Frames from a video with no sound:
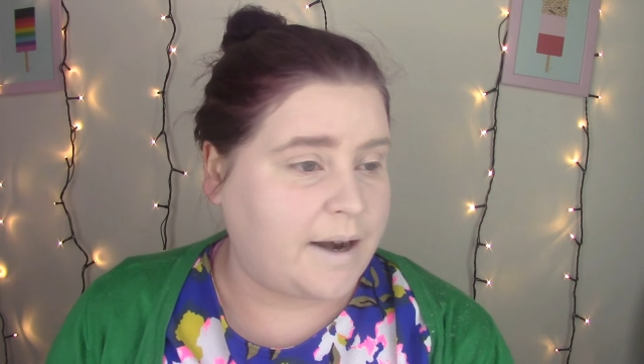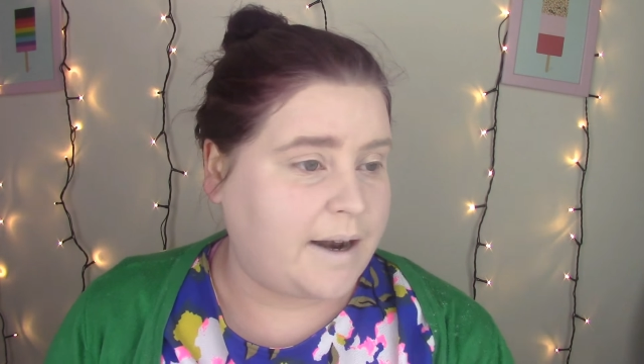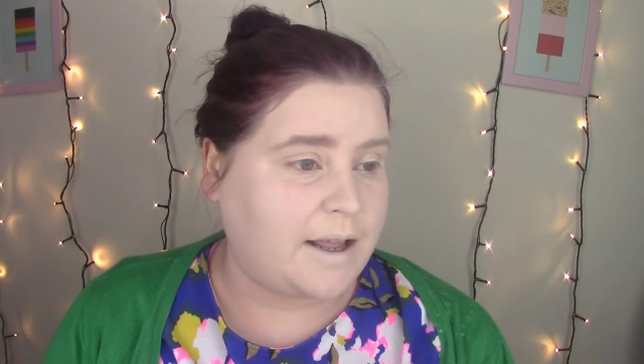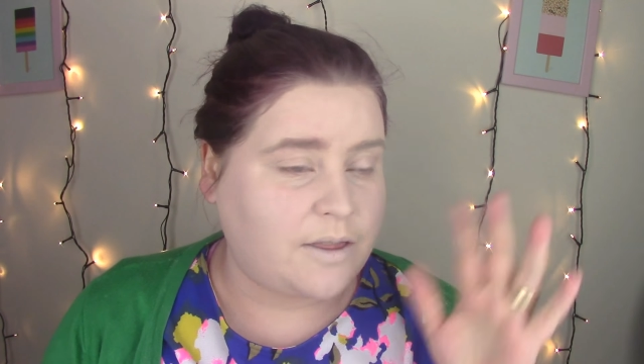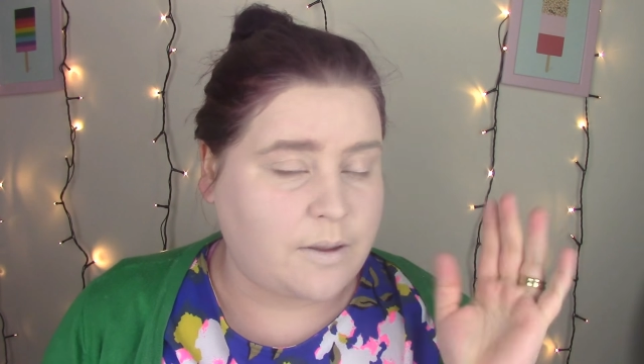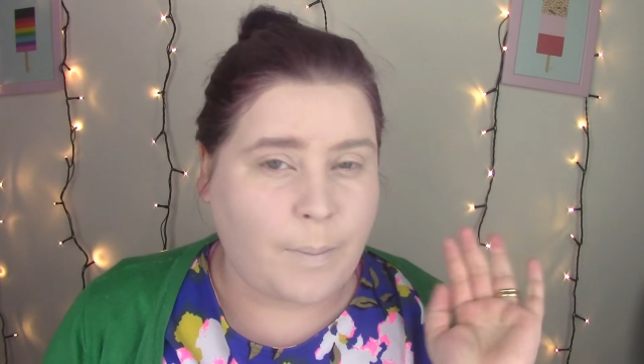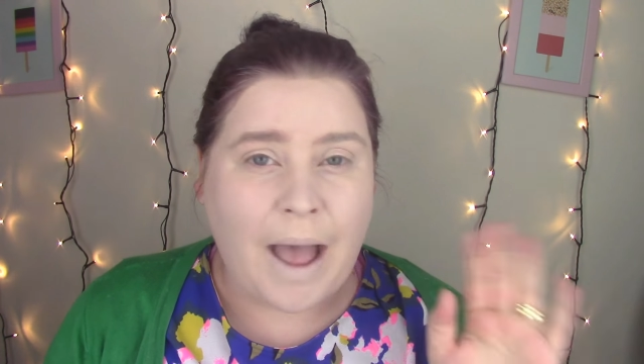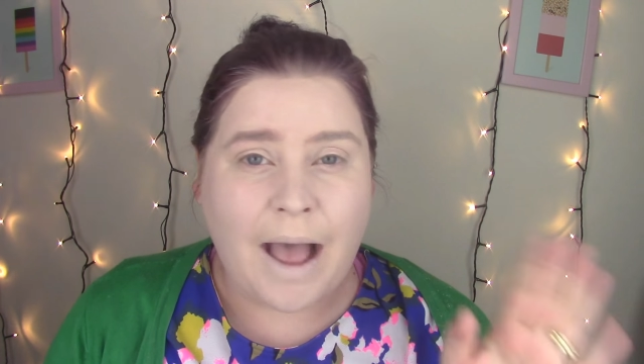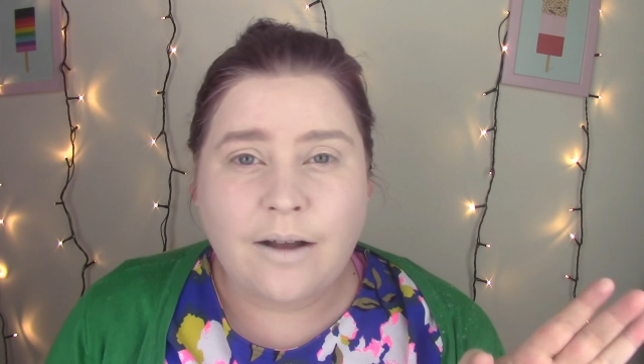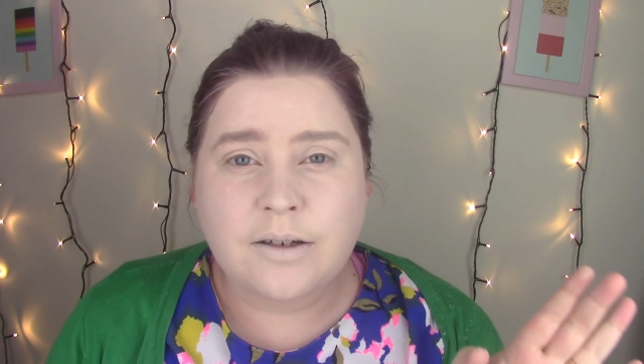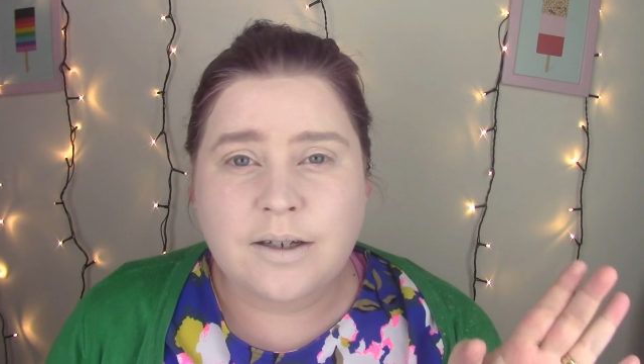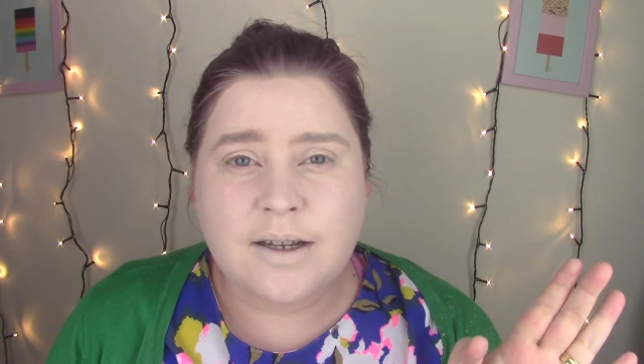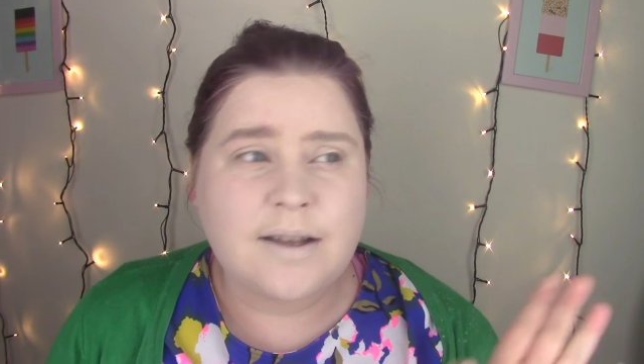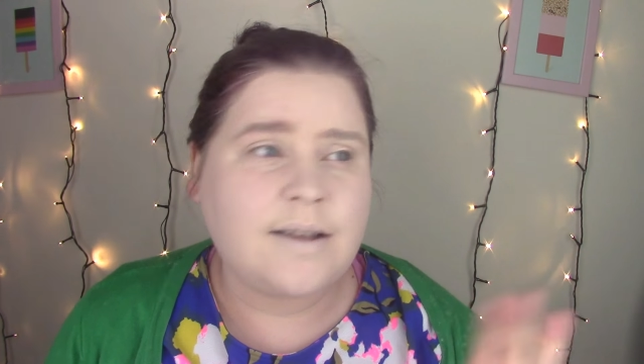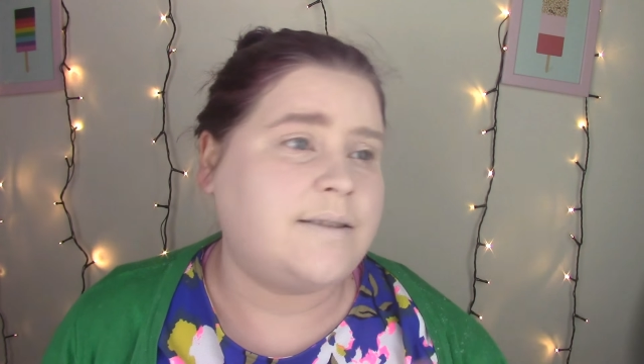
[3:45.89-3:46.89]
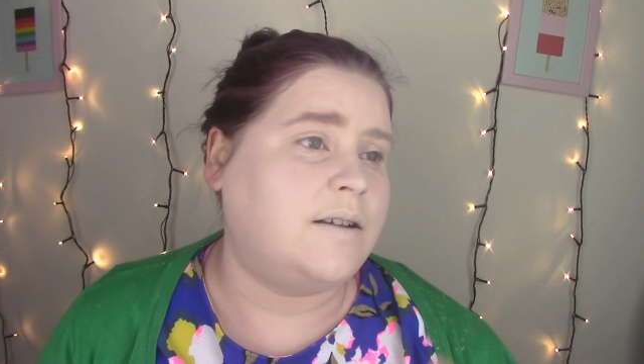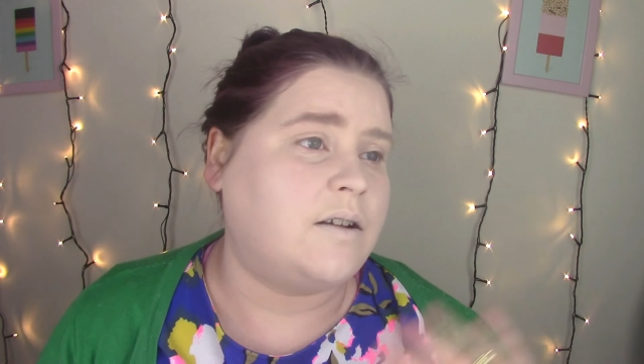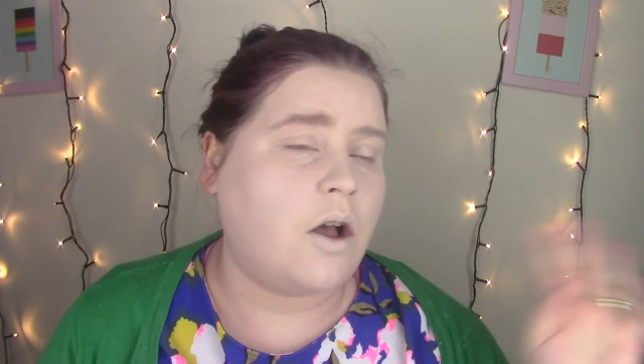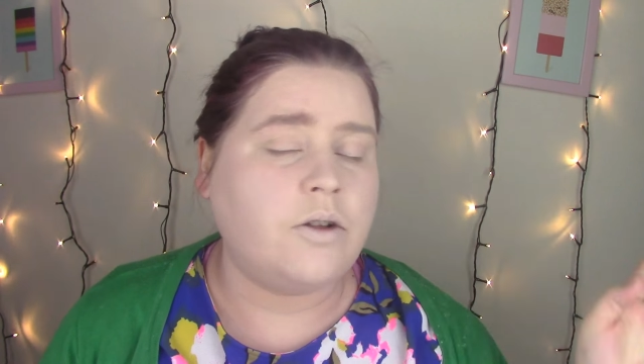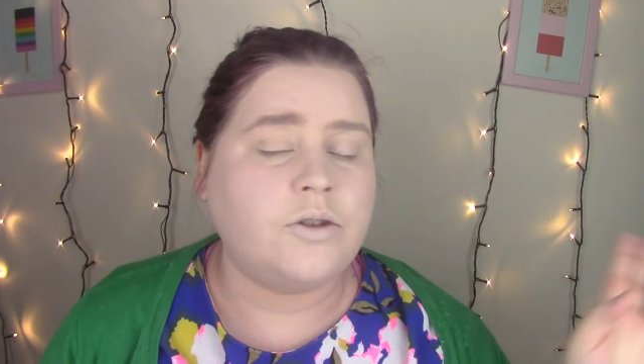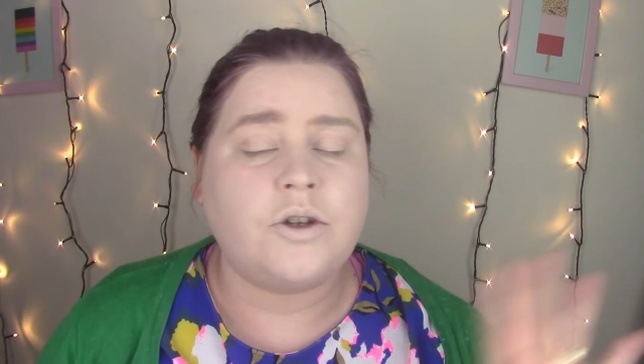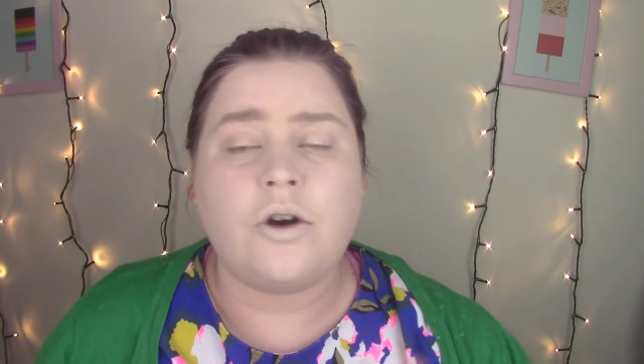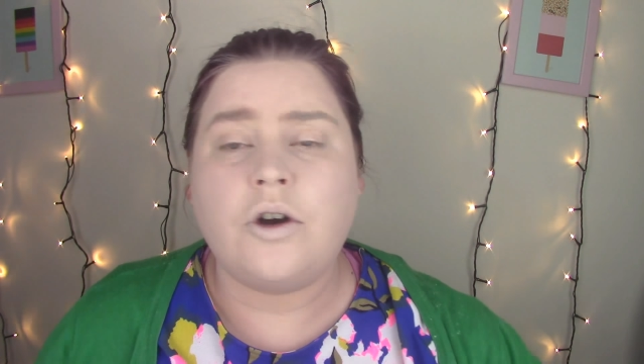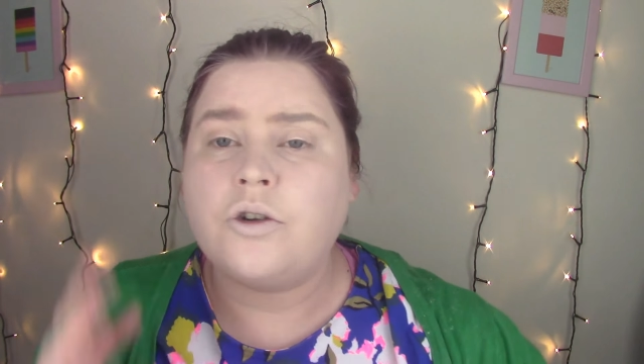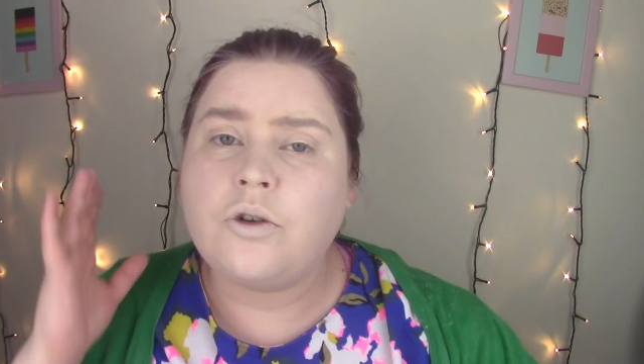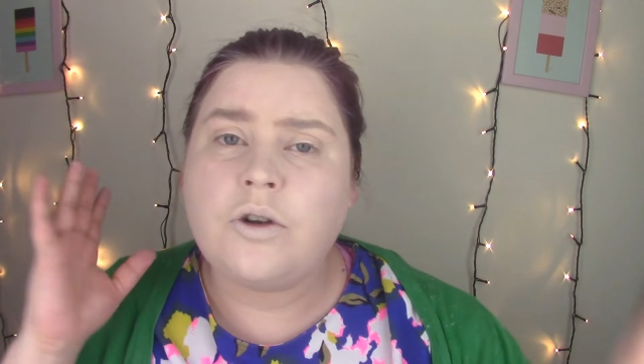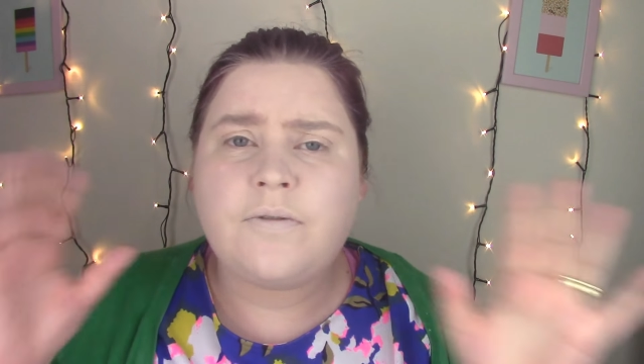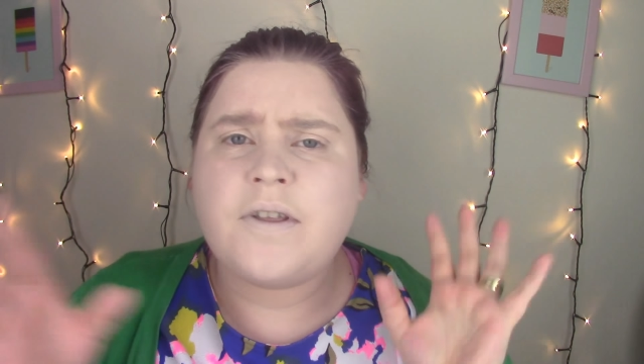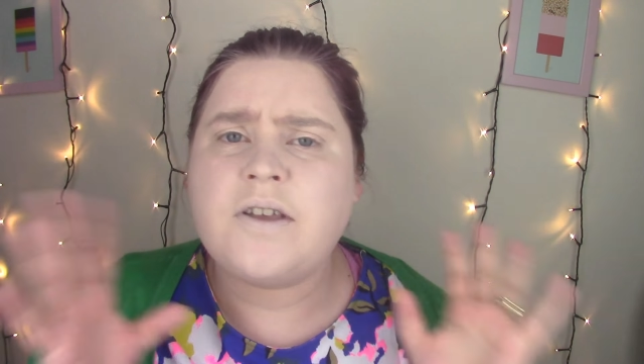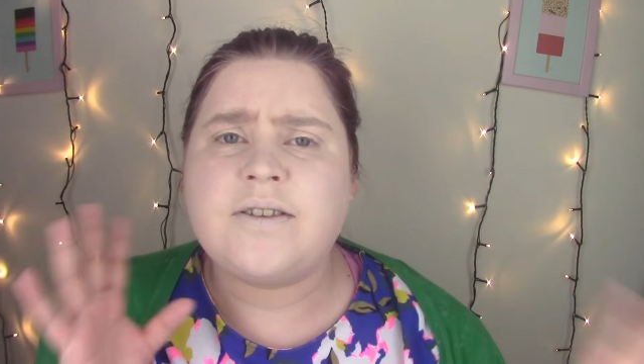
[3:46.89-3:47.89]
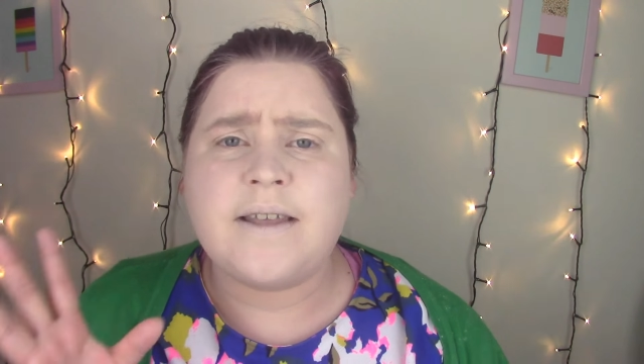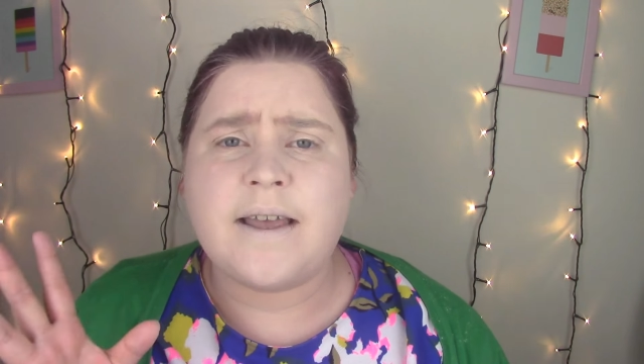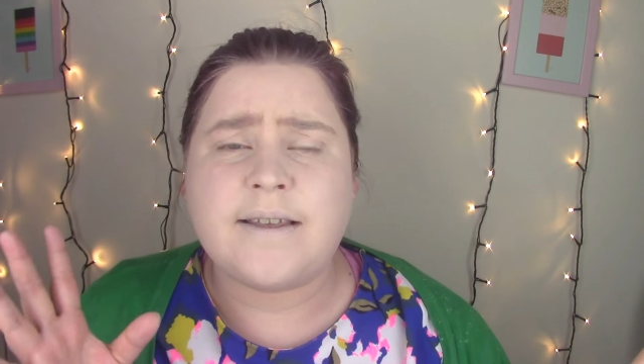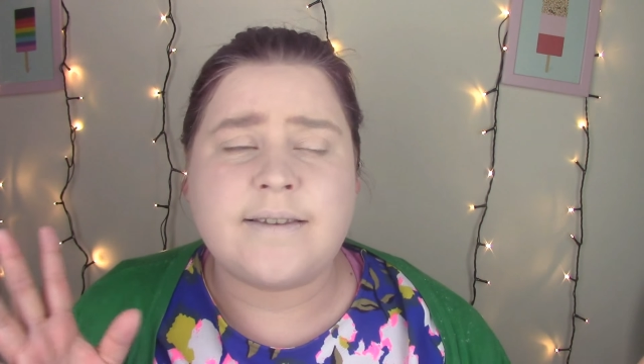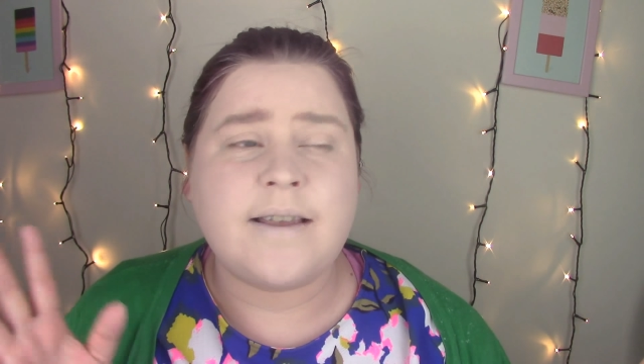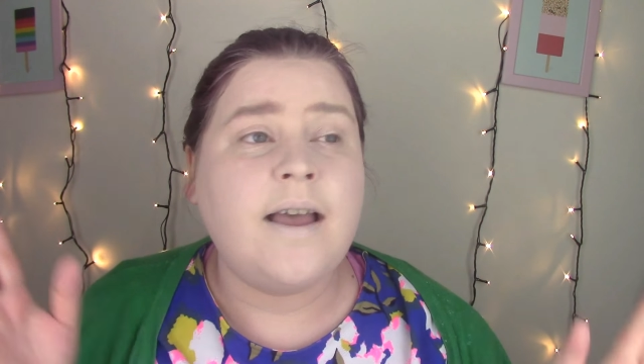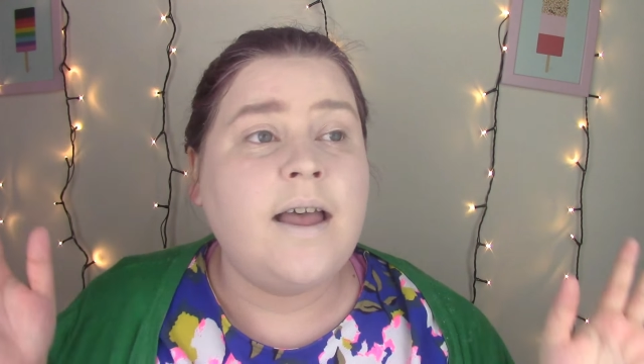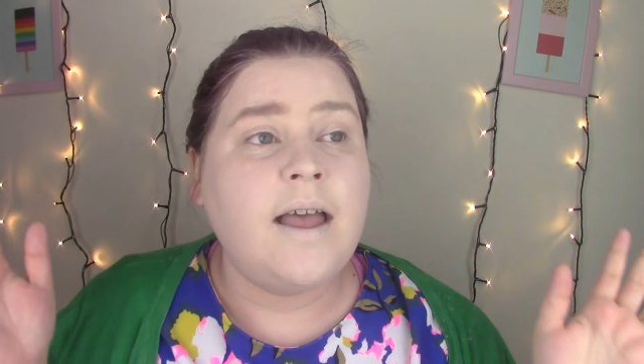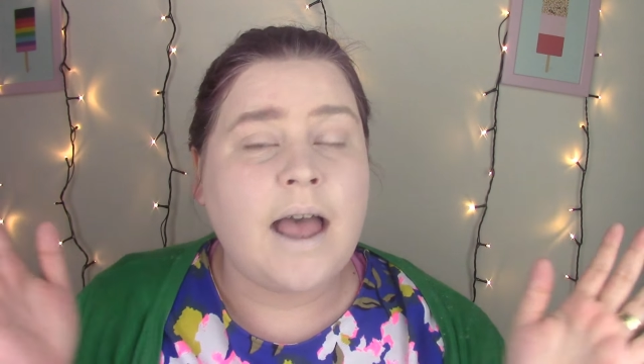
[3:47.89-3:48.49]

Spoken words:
and add the powders and contour and all of those things,